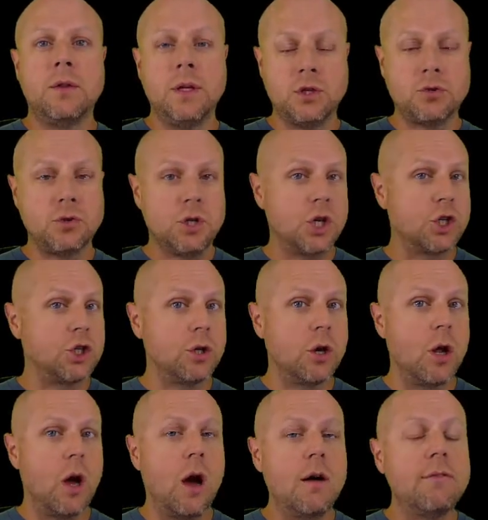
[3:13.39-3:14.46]
the introduction
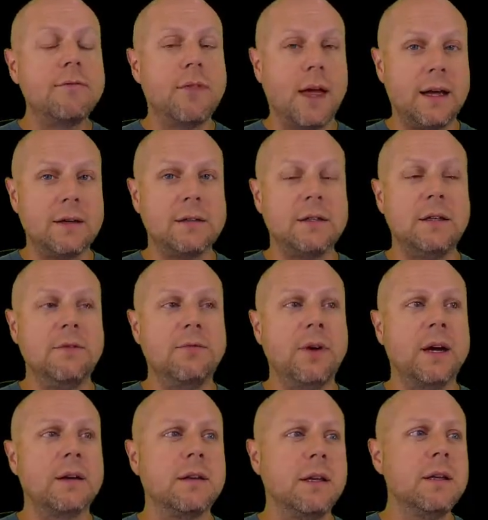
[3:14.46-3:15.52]
of that
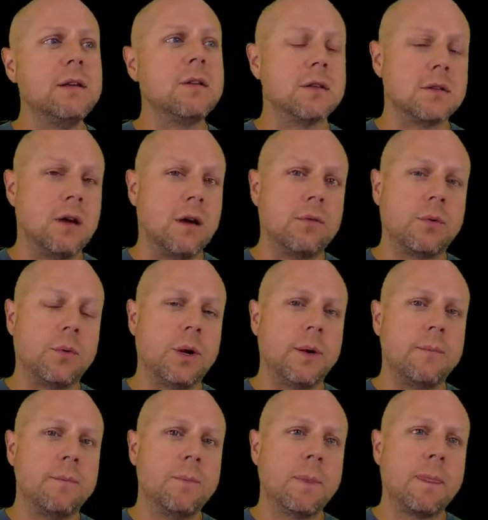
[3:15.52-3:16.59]
defect into the
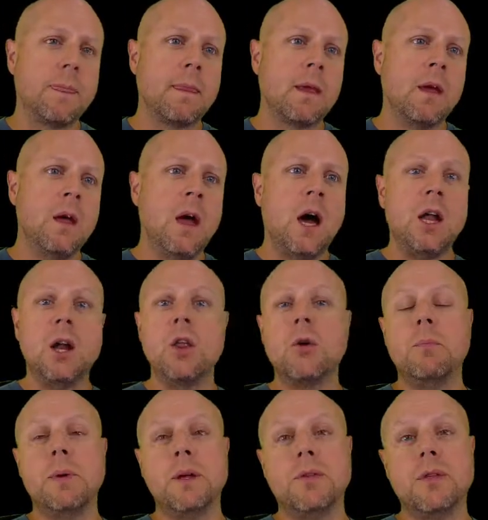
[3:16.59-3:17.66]
software. Another
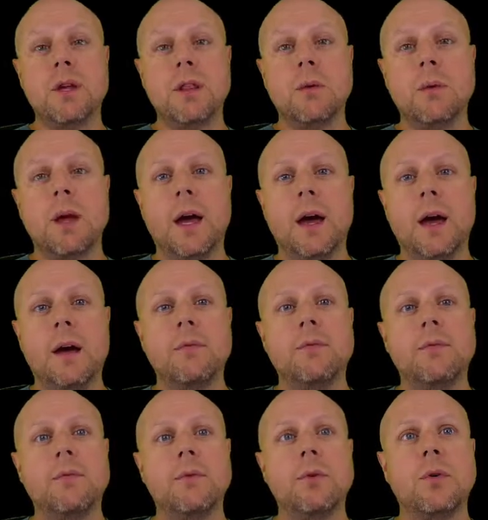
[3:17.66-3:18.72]
big thing that we have